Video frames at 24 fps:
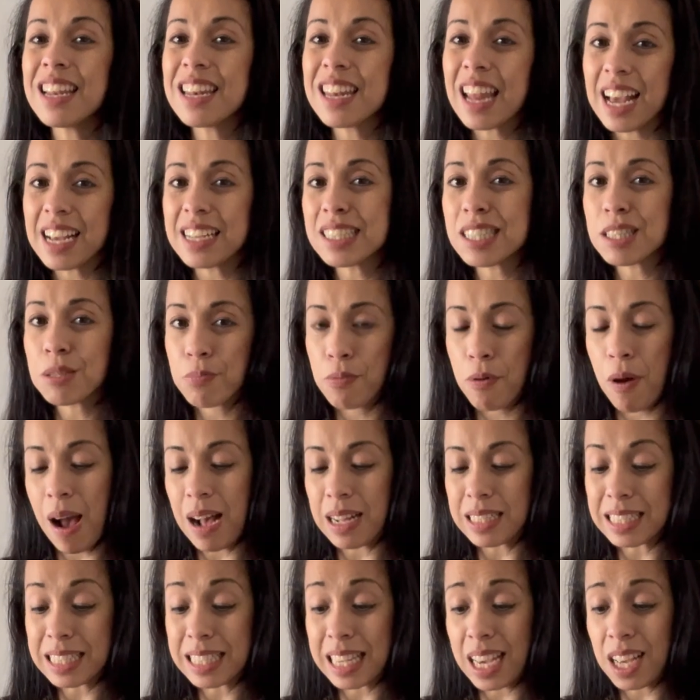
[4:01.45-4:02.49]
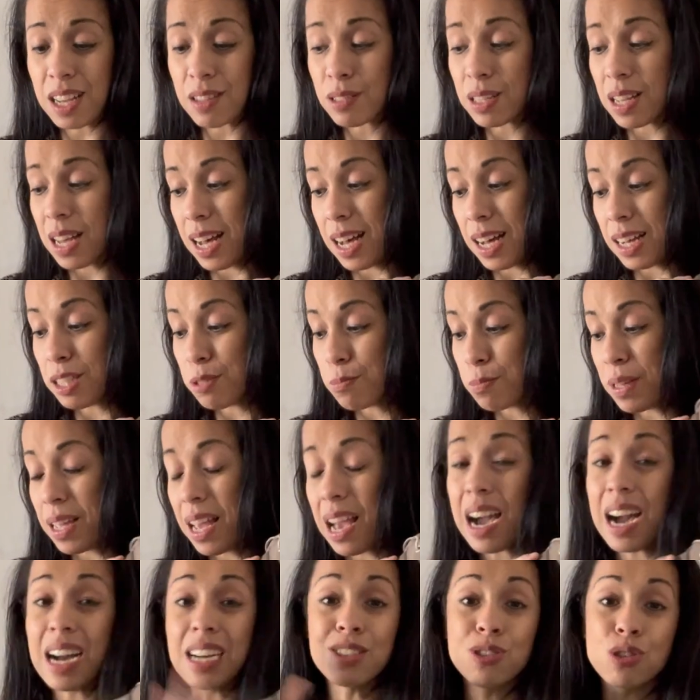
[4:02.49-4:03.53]
nice surprise gift, guys. But
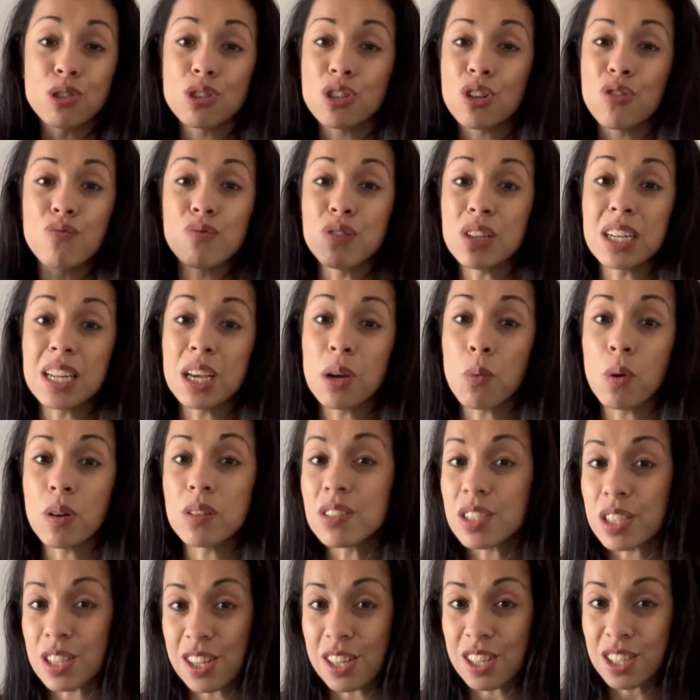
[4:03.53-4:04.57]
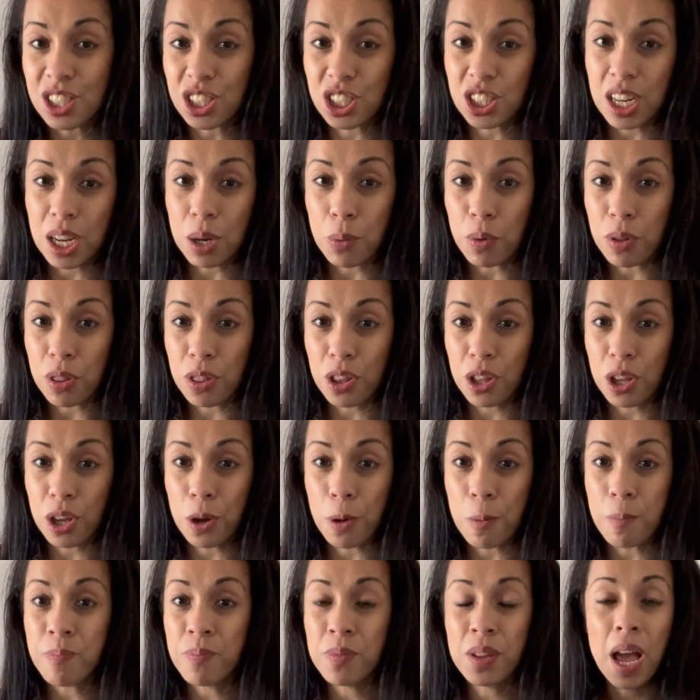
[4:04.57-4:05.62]
yeah, I just really wanted to share with
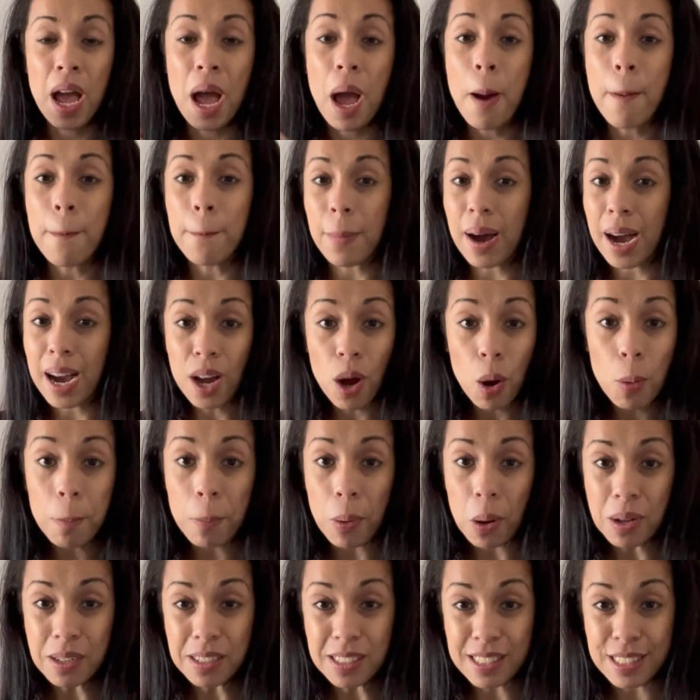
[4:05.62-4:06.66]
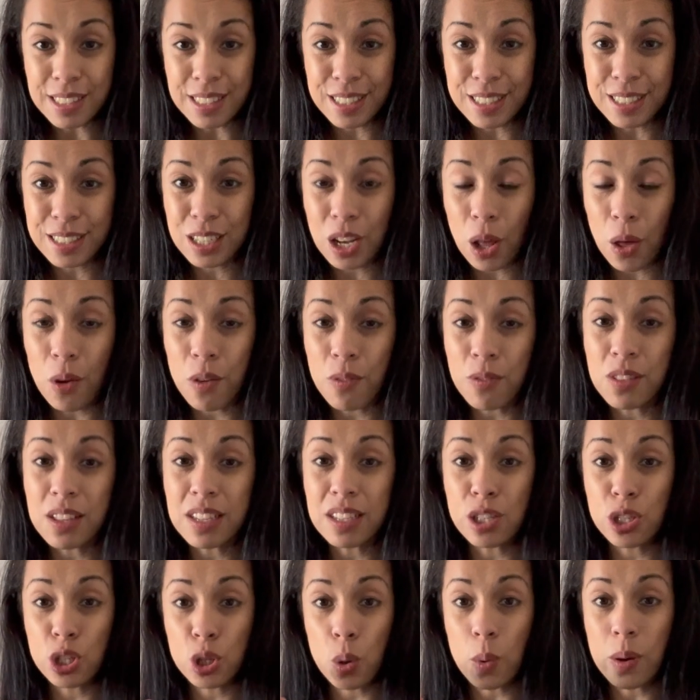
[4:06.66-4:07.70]
you my unboxing of the
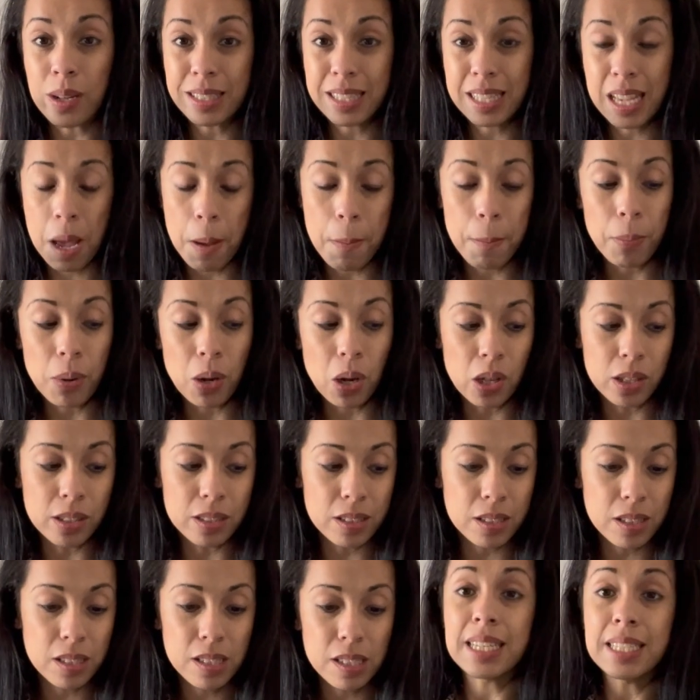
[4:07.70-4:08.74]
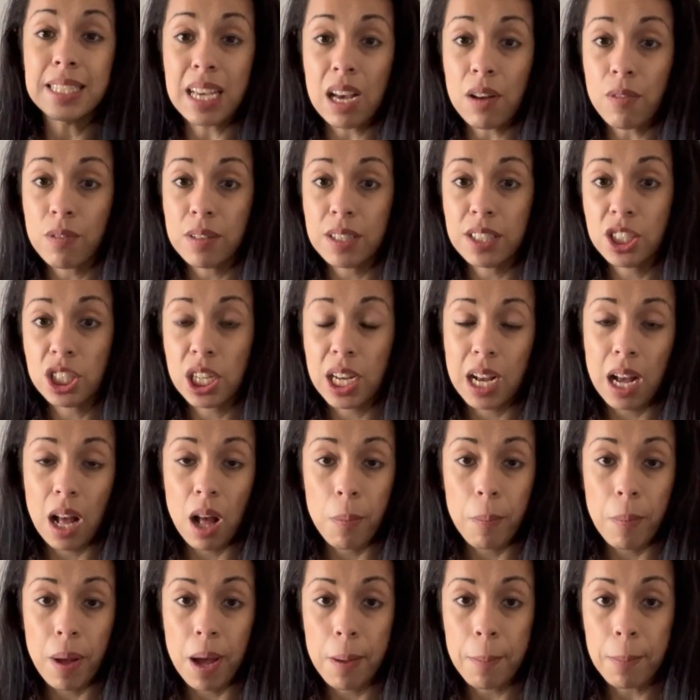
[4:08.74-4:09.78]
new Timberlands. Definitely check out
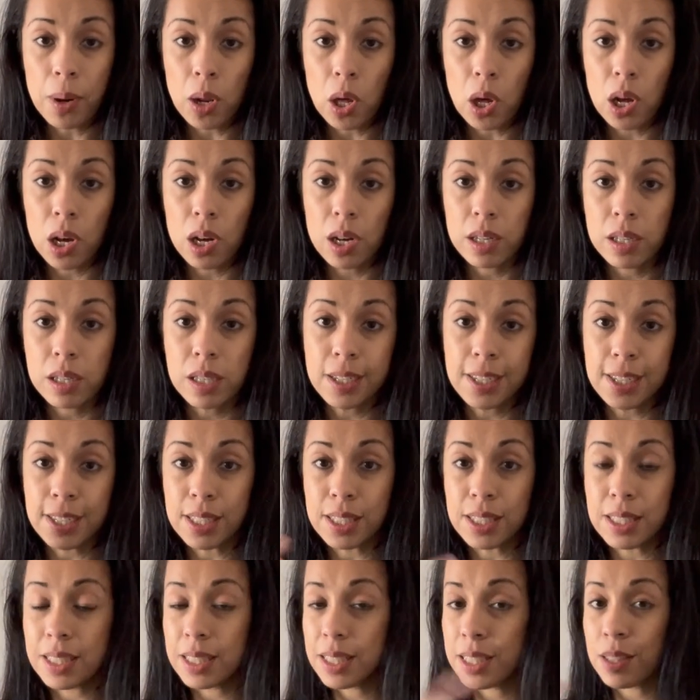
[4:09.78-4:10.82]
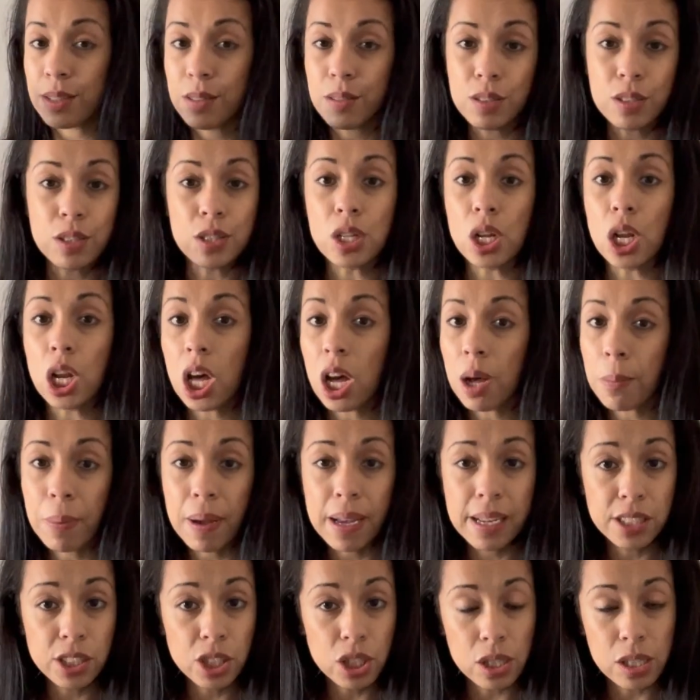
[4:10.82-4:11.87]
my blog, because there's a lot of
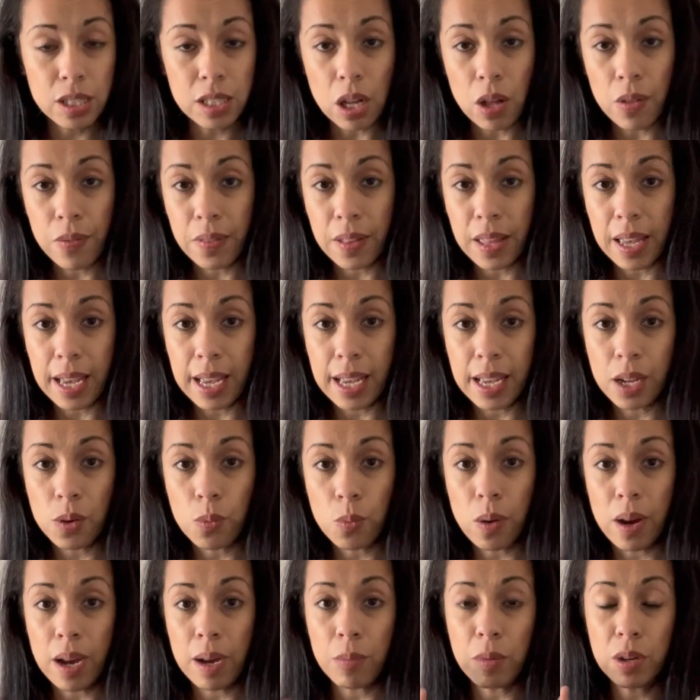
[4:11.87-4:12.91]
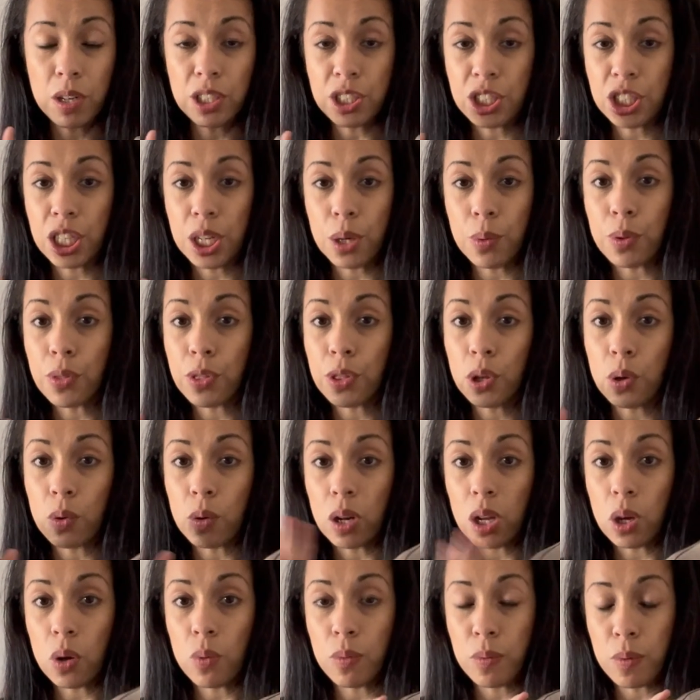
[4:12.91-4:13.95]
pictures on there where I'm going to share with you a
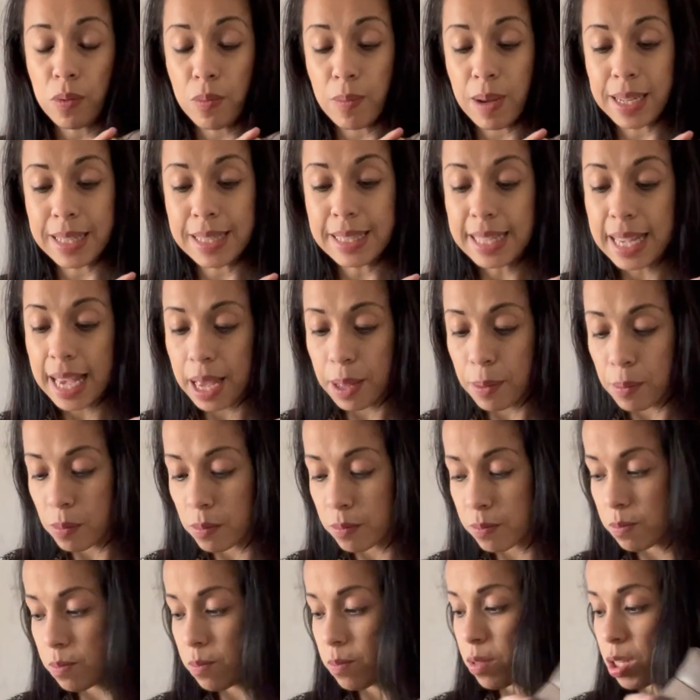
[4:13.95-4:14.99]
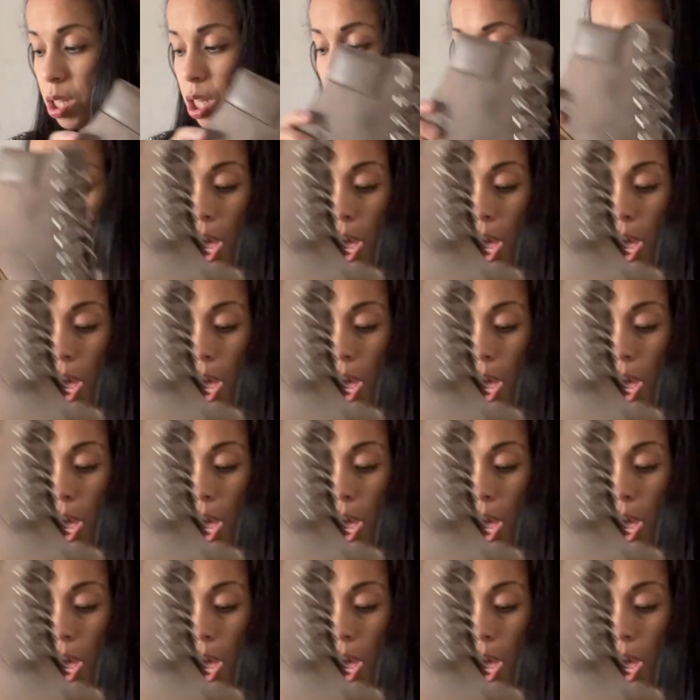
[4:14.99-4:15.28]
lot with my Tims.